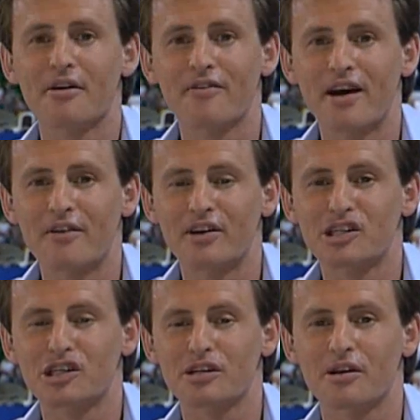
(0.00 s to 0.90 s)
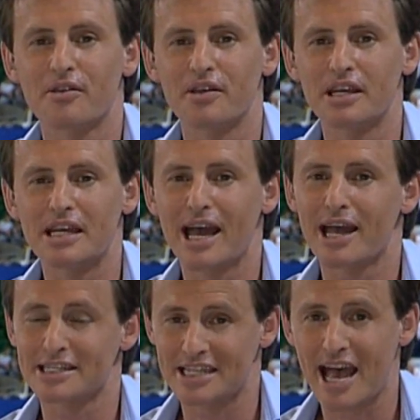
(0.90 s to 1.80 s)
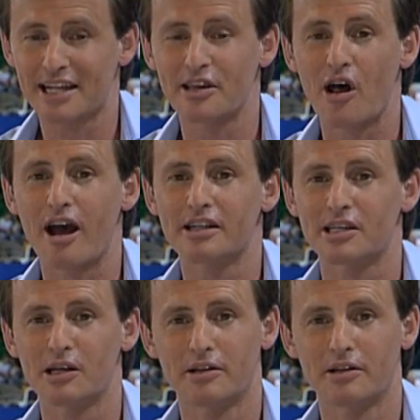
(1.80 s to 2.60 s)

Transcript: Anna Ivanovic, the star tonight.